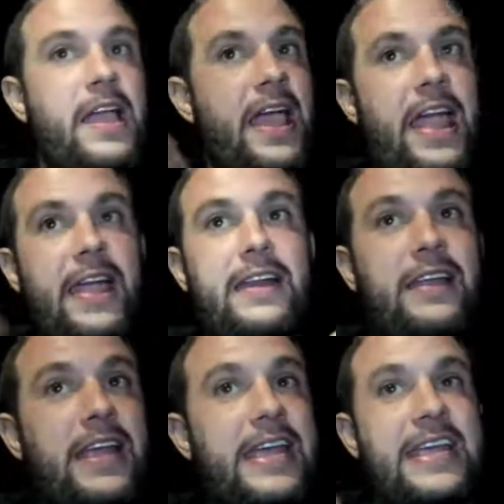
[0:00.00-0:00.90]
and
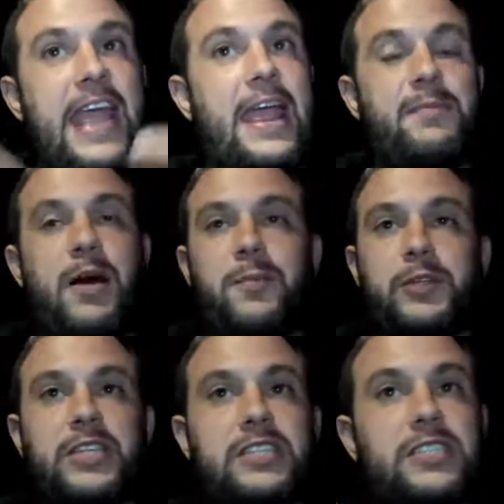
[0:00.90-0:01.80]
he came up with
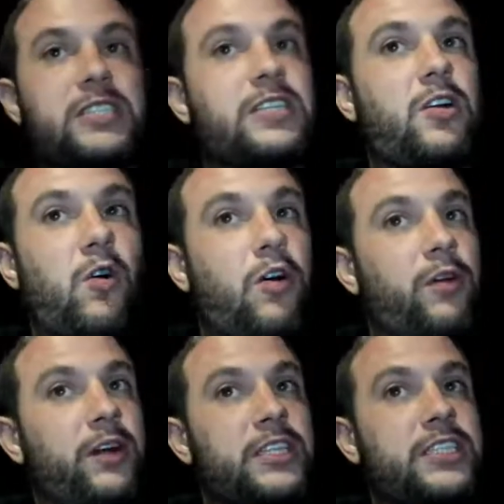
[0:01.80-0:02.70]
this
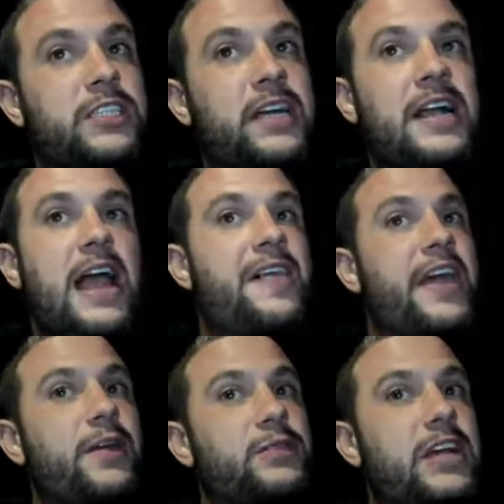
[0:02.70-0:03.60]
chorus, and then
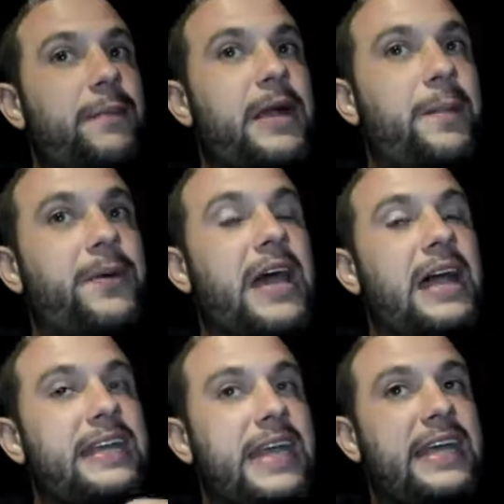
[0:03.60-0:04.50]
he was coming up with
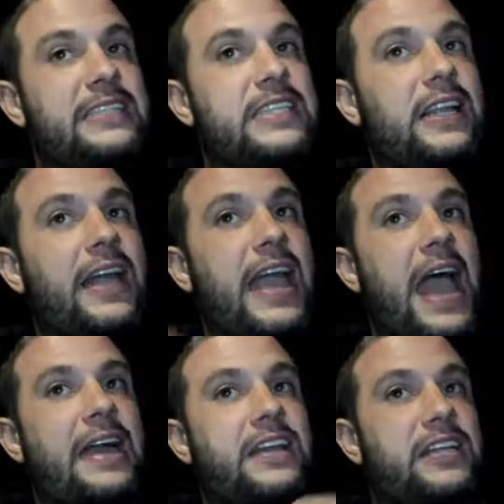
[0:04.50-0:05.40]
ideas to like
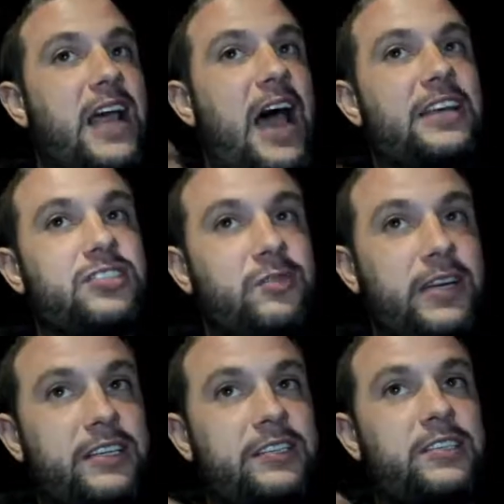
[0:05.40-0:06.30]
add guitar
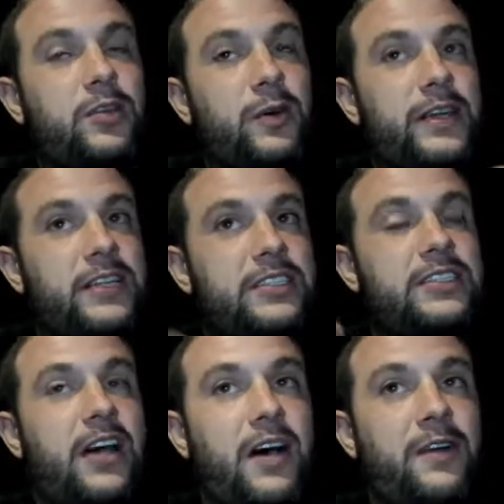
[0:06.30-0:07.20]
strings to it and
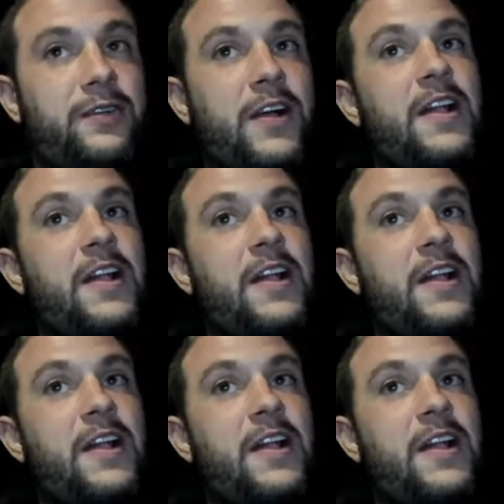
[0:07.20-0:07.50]
stuff.